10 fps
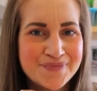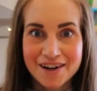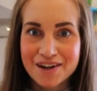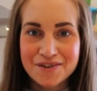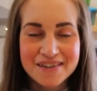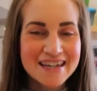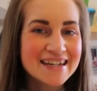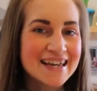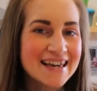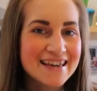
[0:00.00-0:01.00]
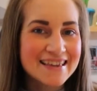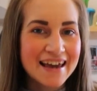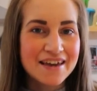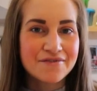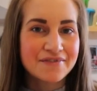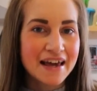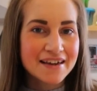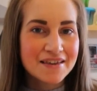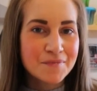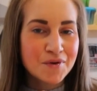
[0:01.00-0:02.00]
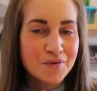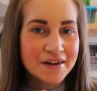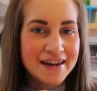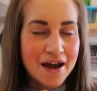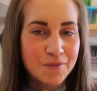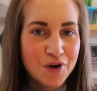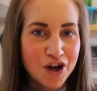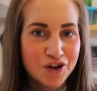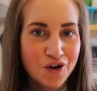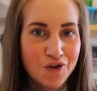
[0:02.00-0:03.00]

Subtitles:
Gluten is a flexible network